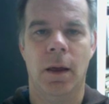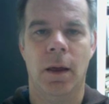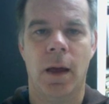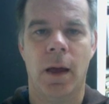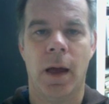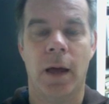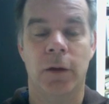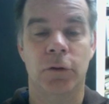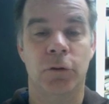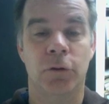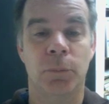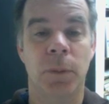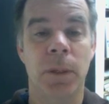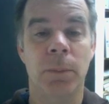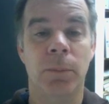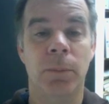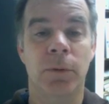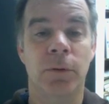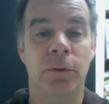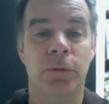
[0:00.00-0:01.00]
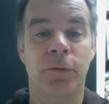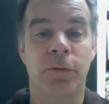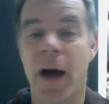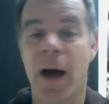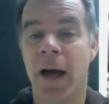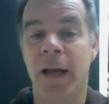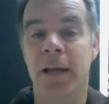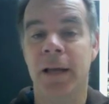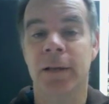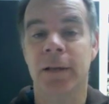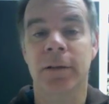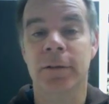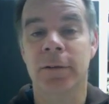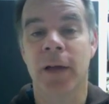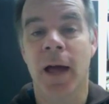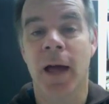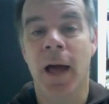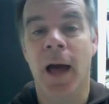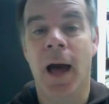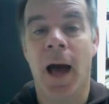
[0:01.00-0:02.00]
As people filed
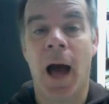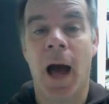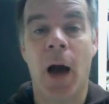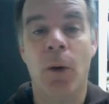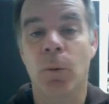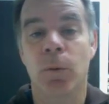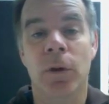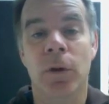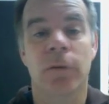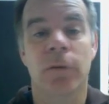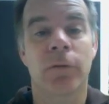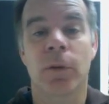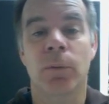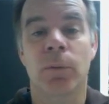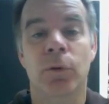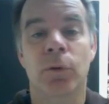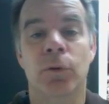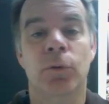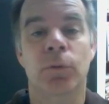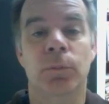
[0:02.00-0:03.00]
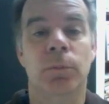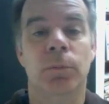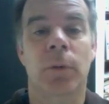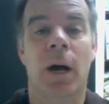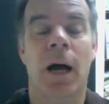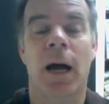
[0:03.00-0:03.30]
out of the room,